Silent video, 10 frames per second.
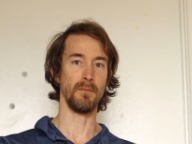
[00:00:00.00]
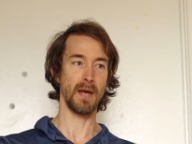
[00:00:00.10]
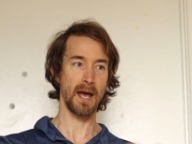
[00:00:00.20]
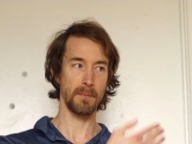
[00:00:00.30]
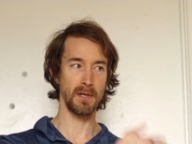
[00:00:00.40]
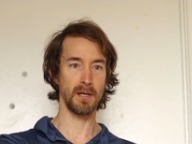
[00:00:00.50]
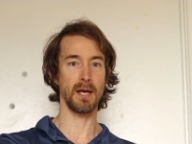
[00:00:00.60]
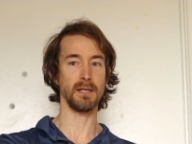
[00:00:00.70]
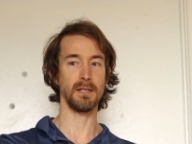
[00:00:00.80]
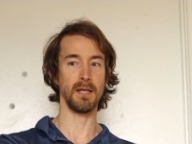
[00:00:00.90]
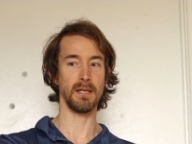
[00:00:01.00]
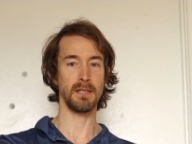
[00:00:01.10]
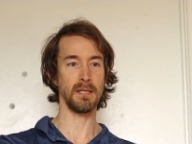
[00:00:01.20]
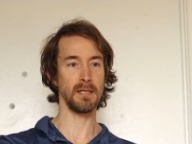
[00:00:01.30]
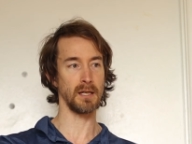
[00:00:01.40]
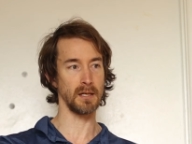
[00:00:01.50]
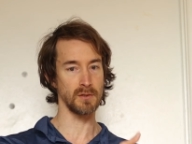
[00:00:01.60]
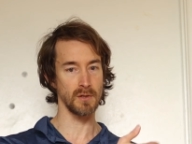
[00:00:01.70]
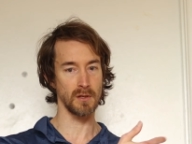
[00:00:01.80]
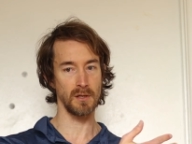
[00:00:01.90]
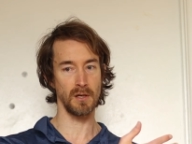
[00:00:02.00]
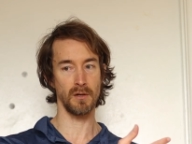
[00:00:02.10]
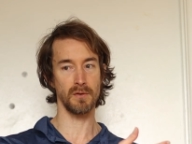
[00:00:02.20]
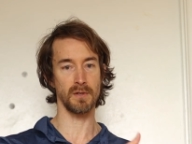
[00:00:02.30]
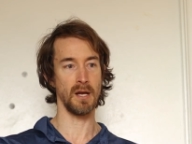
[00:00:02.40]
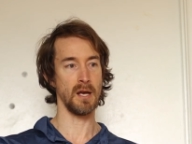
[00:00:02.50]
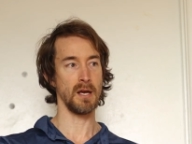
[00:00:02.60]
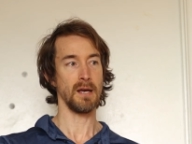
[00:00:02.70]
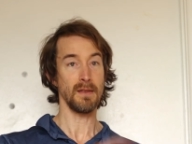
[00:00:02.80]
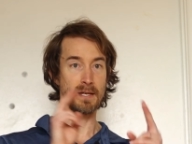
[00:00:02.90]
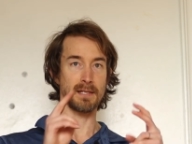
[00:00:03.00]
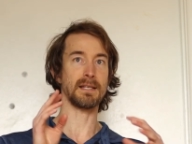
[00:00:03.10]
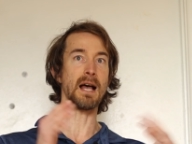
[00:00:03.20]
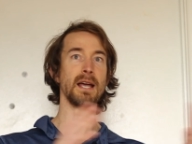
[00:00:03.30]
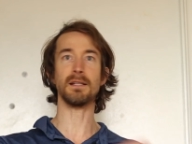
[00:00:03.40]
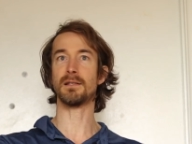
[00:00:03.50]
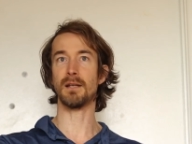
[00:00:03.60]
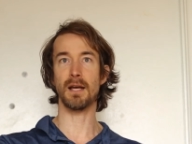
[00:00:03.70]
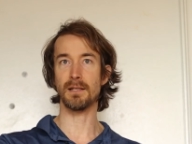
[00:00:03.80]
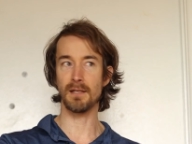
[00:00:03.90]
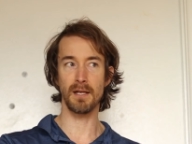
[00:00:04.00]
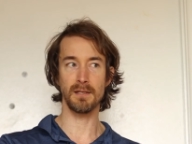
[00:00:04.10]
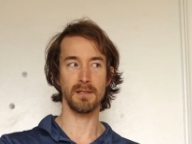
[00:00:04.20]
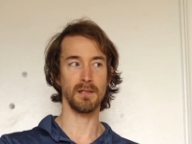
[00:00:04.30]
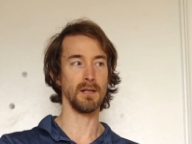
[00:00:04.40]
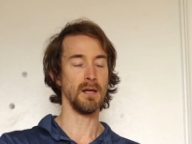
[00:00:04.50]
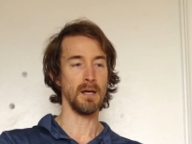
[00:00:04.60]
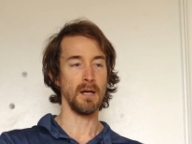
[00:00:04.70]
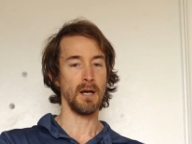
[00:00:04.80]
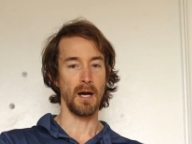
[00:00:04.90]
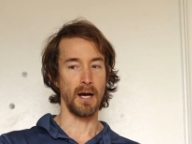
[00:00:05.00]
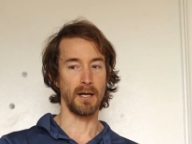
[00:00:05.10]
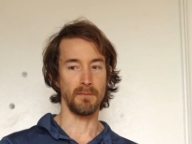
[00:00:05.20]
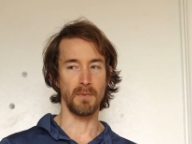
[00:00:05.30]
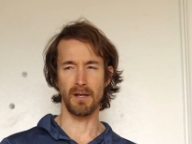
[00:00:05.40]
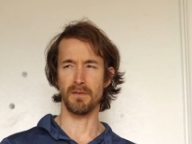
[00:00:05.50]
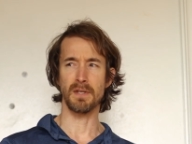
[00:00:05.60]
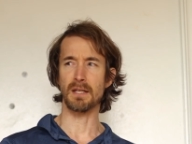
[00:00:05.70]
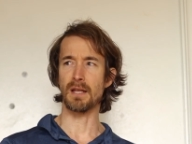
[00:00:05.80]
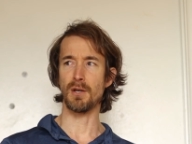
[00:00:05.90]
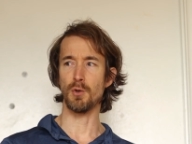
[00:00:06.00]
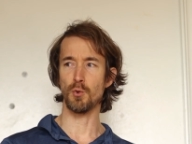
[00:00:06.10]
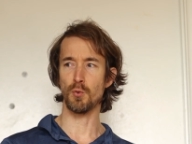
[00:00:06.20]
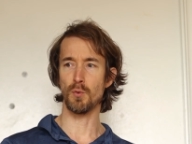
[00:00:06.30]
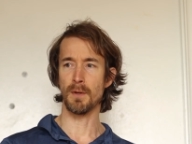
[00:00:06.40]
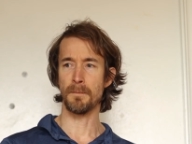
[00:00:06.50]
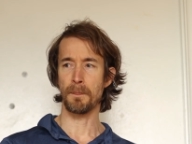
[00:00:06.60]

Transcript: Happened in 1918, and it took years. And the science in 1918, I don't even think they knew